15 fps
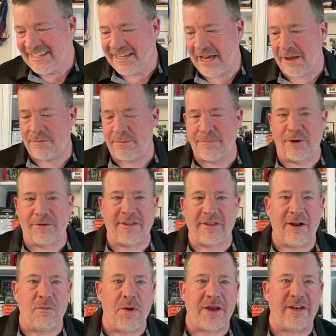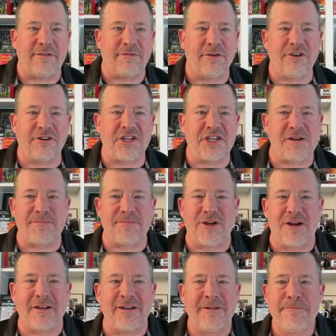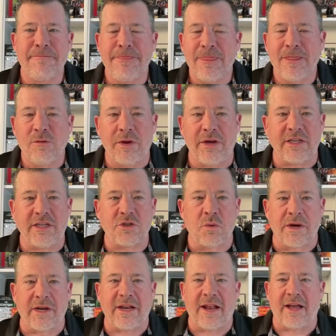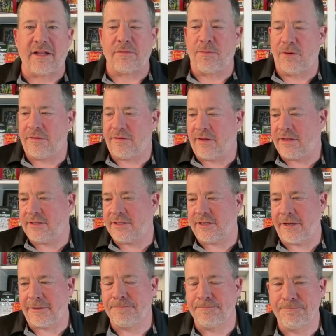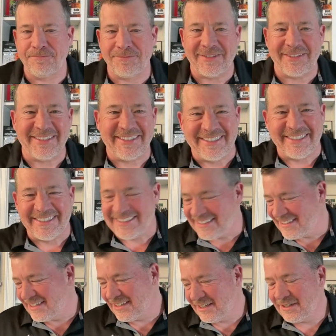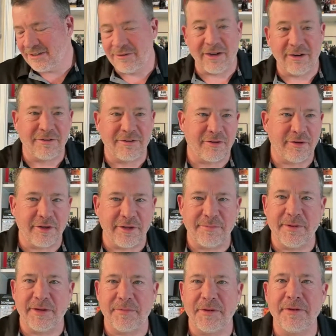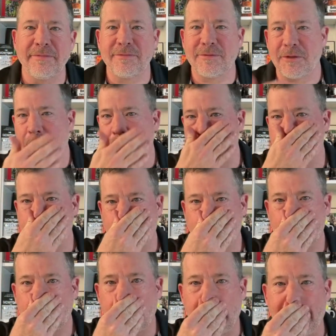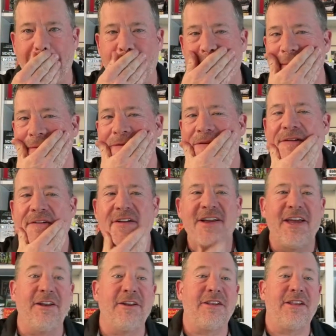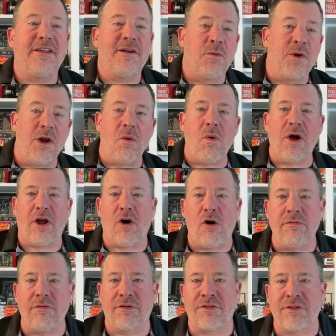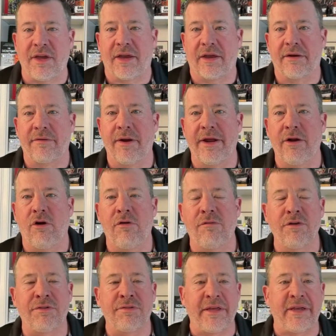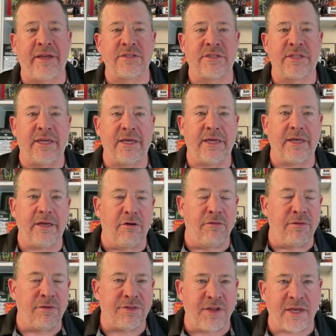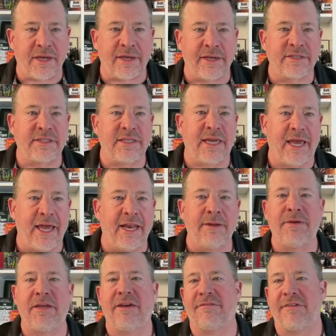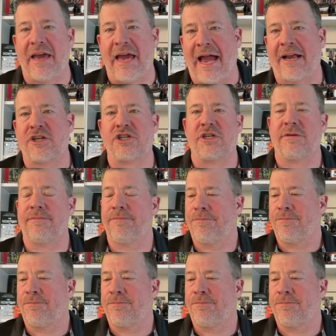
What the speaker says: Happy birthday to Wendy. If you're just jumping on, Wendy's 29th birthday today. Well, 30 maybe. So, and we don't want to overthink, right? Overthinking is the enemy of action.